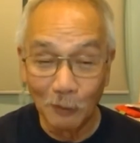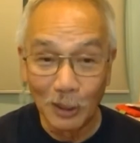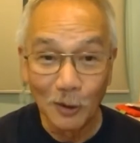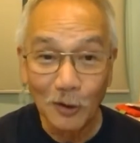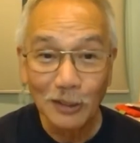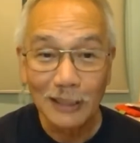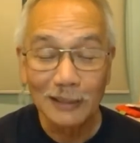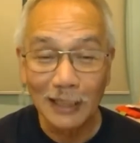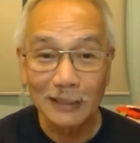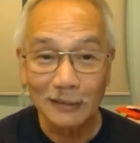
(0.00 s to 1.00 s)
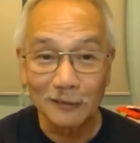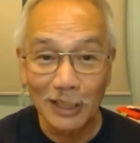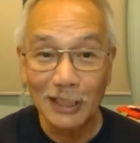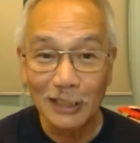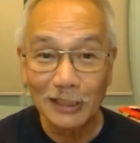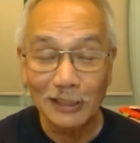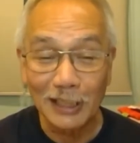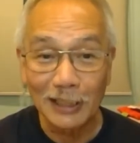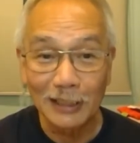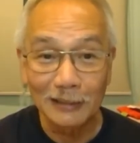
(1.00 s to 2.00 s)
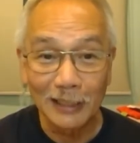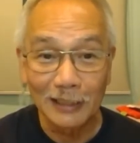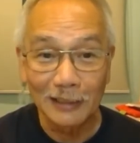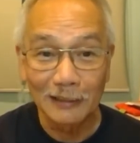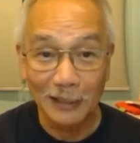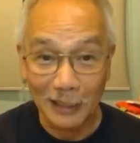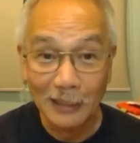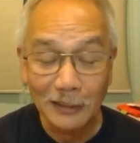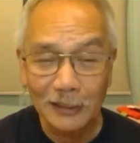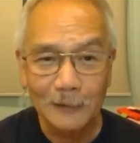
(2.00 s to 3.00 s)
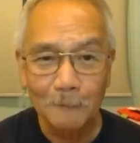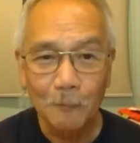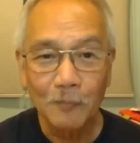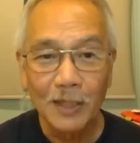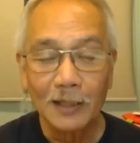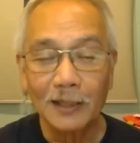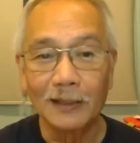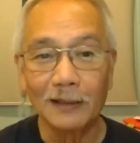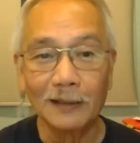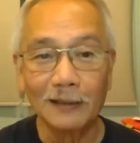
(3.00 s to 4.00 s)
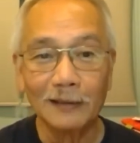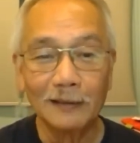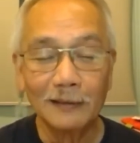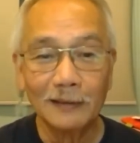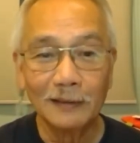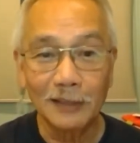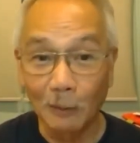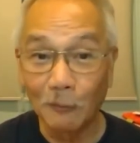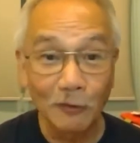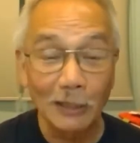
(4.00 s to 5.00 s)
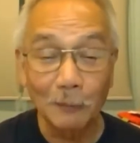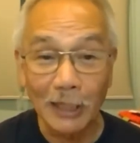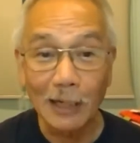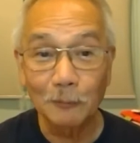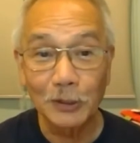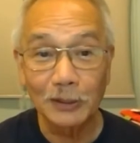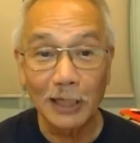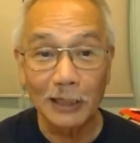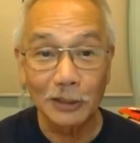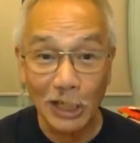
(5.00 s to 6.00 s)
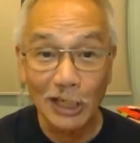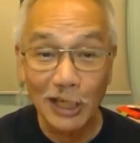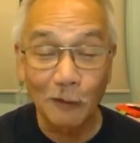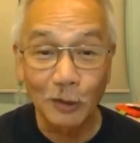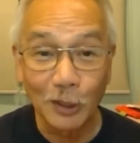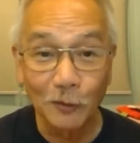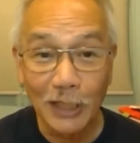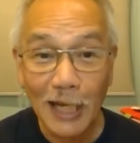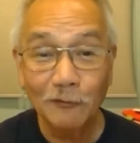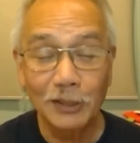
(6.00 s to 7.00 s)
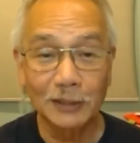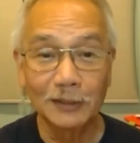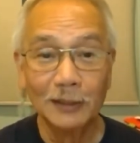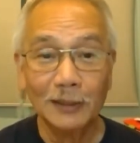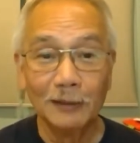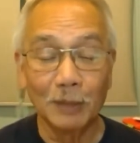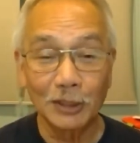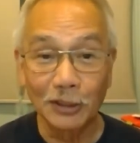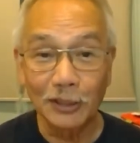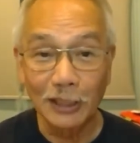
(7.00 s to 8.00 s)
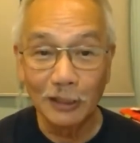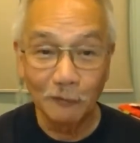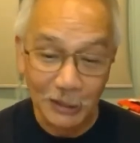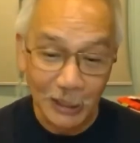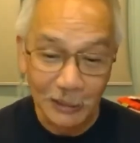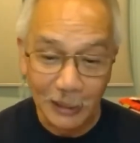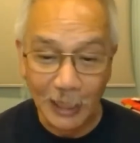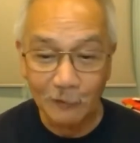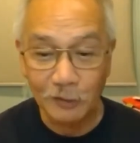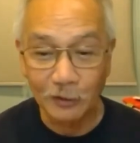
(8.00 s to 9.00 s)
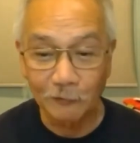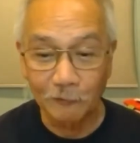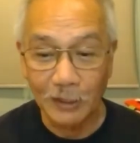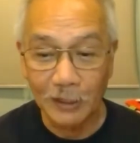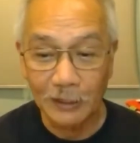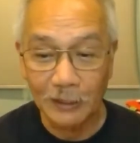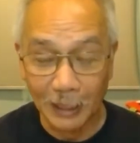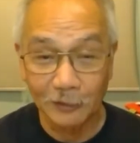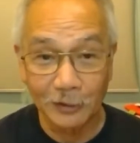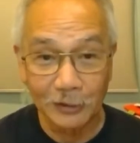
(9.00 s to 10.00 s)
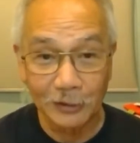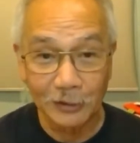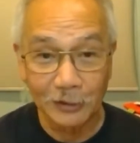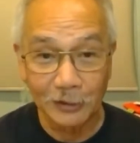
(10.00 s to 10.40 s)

you will know that that really is uh, the, the case. Uh, some of it perhaps uh, still in our own lives, but certainly we see in the lives of uh, others.